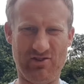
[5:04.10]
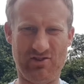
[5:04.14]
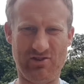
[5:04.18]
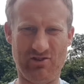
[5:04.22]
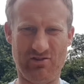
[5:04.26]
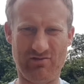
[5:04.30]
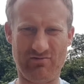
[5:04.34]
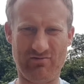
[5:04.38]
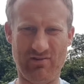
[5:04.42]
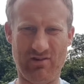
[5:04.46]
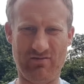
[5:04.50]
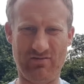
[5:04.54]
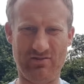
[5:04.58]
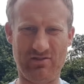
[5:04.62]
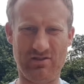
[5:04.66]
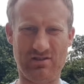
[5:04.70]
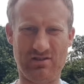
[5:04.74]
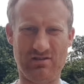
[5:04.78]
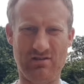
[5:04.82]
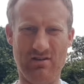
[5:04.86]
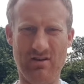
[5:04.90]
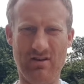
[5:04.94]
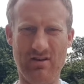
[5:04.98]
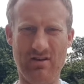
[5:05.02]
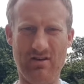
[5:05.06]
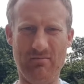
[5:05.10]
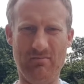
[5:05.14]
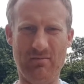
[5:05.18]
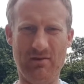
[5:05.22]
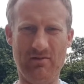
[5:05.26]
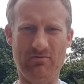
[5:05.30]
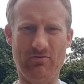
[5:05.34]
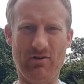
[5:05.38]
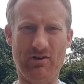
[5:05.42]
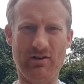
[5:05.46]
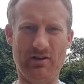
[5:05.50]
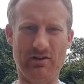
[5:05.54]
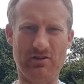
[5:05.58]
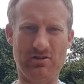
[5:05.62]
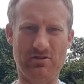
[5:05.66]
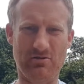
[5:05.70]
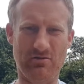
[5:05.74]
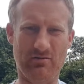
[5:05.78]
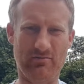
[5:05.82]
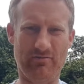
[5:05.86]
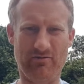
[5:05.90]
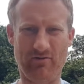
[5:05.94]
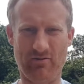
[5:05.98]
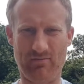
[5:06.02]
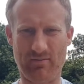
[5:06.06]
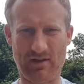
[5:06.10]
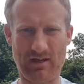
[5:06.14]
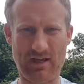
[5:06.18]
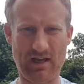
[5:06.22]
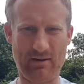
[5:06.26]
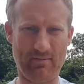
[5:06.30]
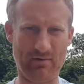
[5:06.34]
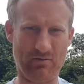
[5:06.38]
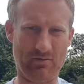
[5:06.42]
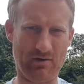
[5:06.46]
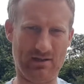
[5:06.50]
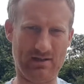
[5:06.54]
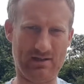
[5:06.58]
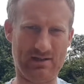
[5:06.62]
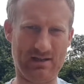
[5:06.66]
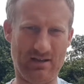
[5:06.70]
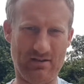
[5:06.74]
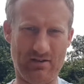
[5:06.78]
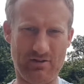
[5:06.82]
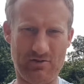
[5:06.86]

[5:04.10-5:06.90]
shots rather than just me running to and from the camera when it's sat on